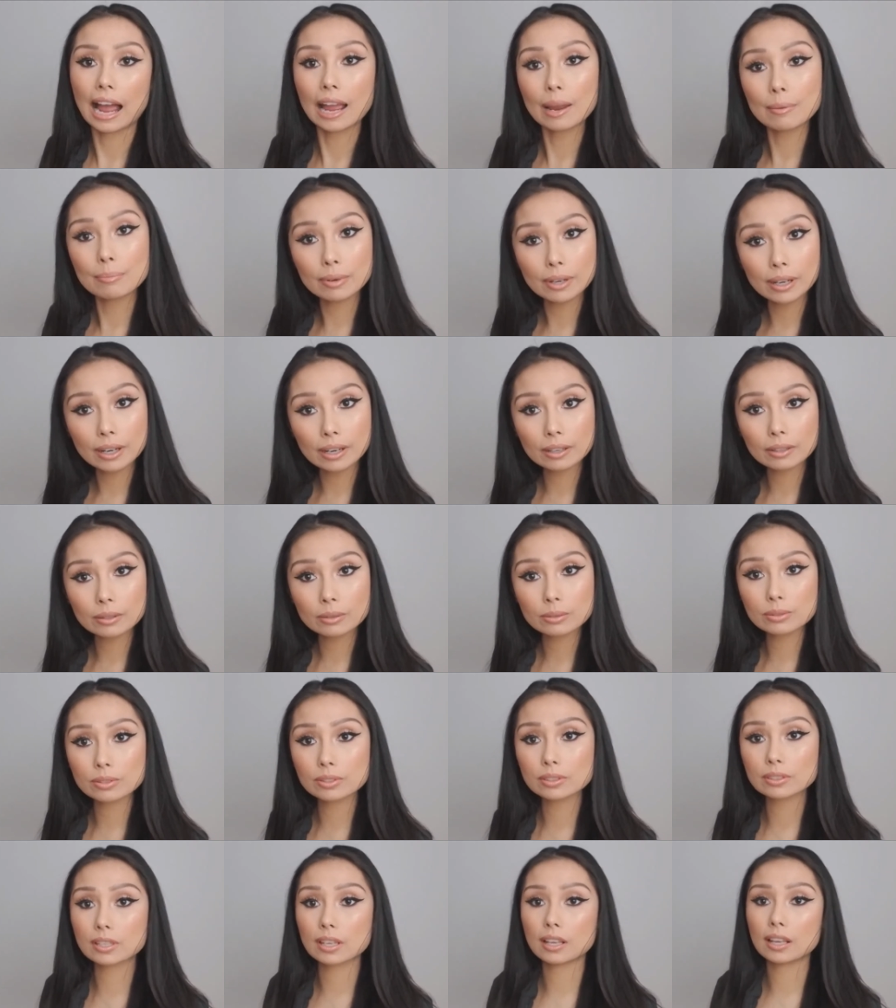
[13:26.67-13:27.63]

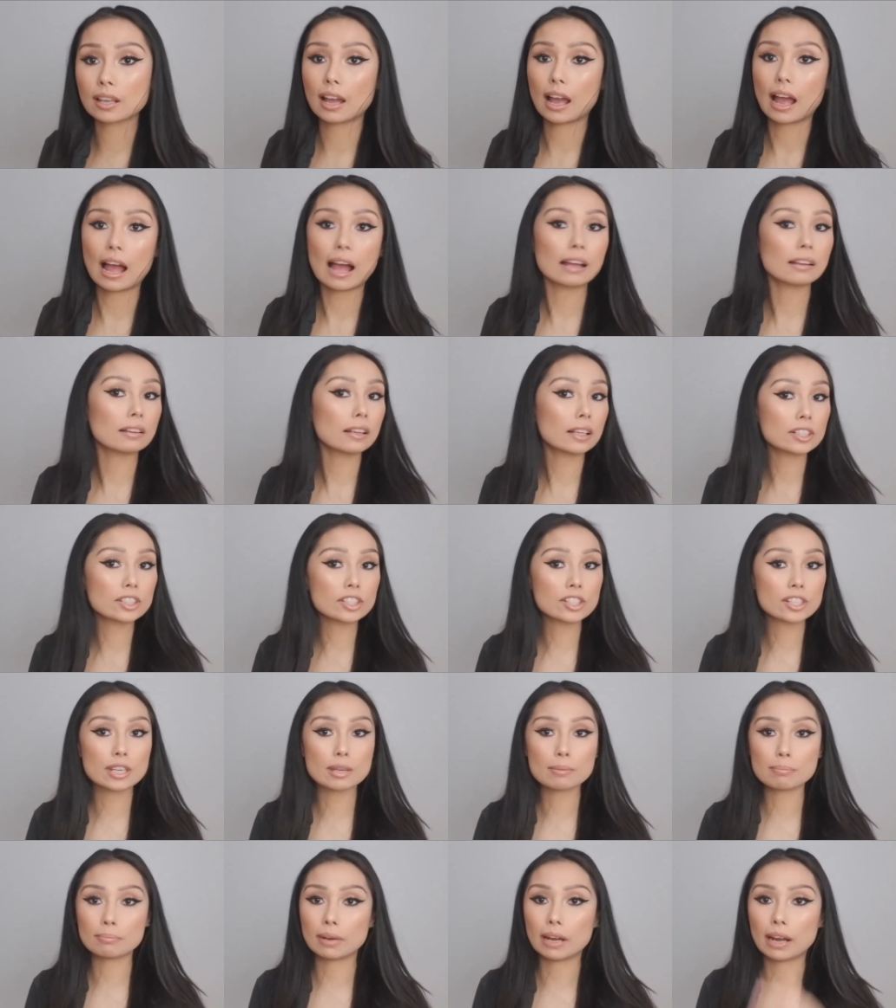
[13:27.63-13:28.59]
eyebrows, I like to
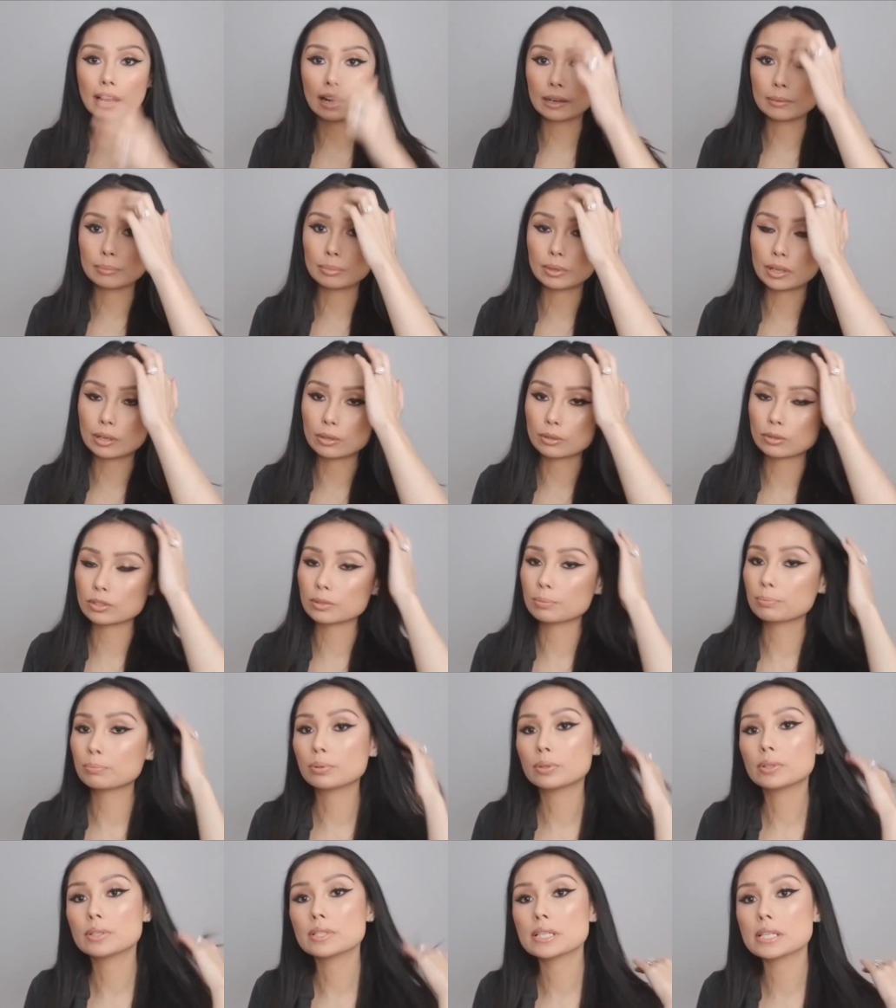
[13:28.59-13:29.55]
keep my eyebrows
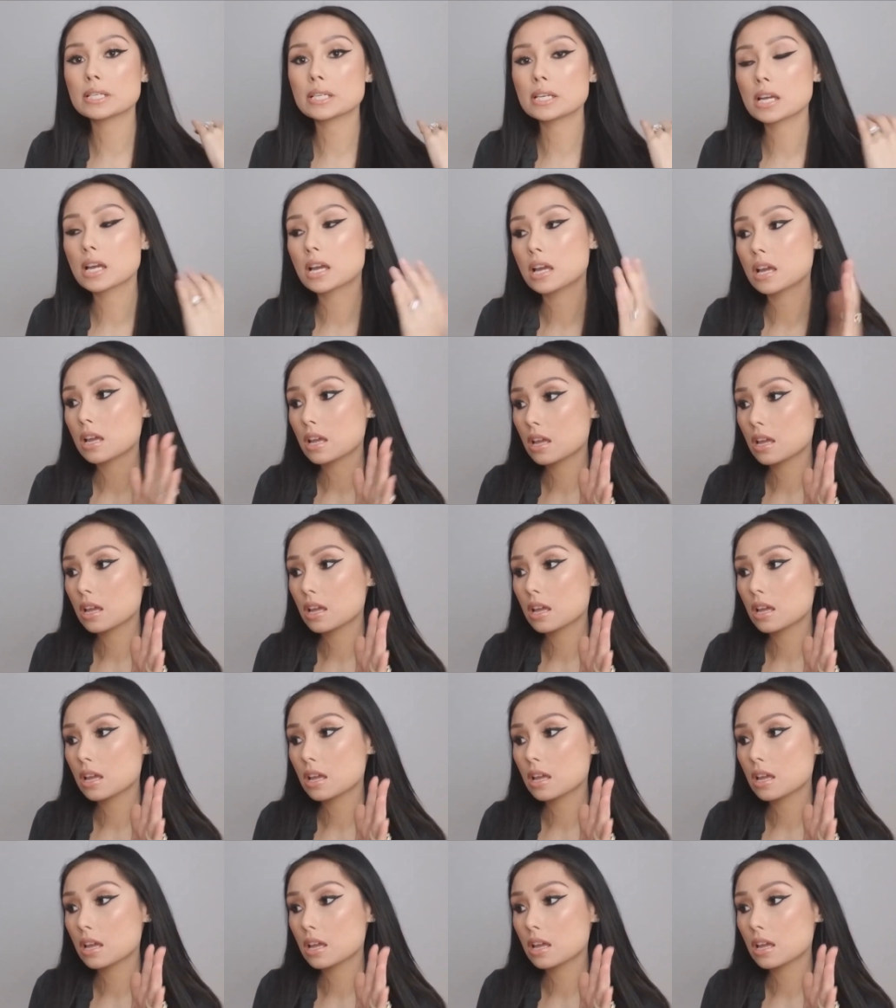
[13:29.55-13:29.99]
pretty,